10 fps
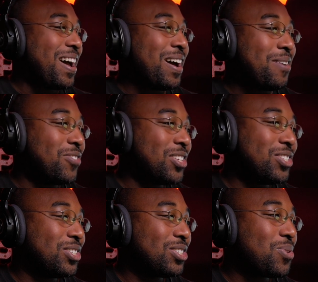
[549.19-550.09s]
Um, it's
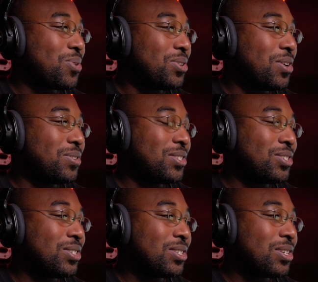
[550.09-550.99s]
just quarter notes, it's
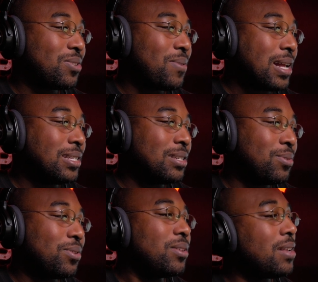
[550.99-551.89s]
just on the ride
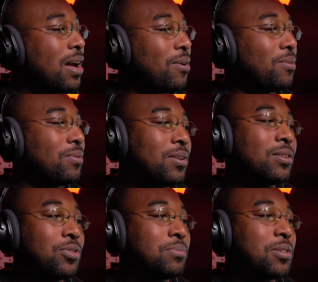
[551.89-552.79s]
cymbal. Now, their
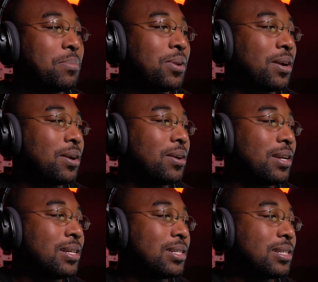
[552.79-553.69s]
drum set player
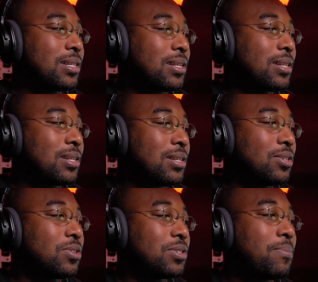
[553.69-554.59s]
isn't, you
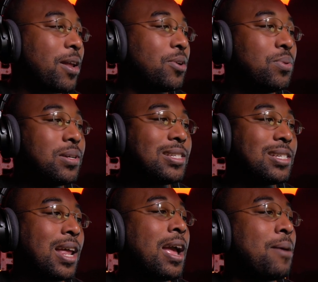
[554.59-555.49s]
know, somebody who could
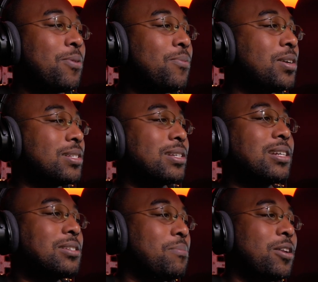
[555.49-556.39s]
slam. It wasn't
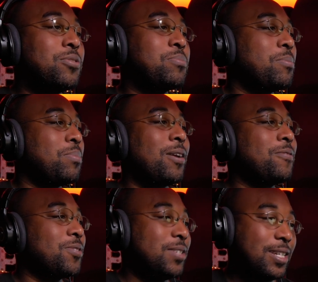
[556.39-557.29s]
like somebody who's been playing
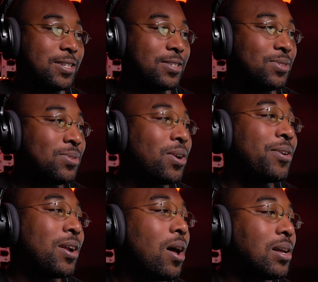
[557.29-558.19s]
for years, who's
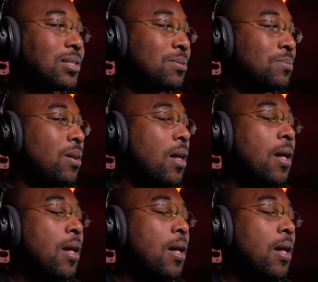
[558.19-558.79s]
already awesome.